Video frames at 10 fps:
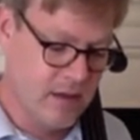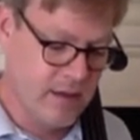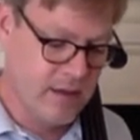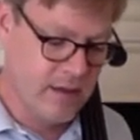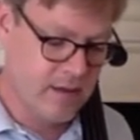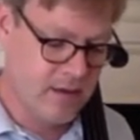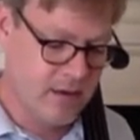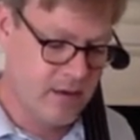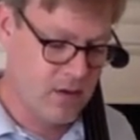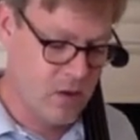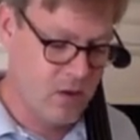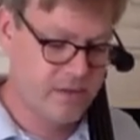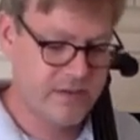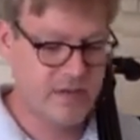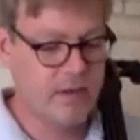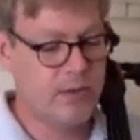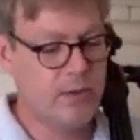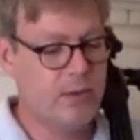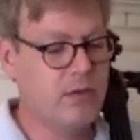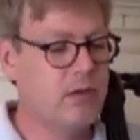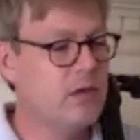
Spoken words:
And also,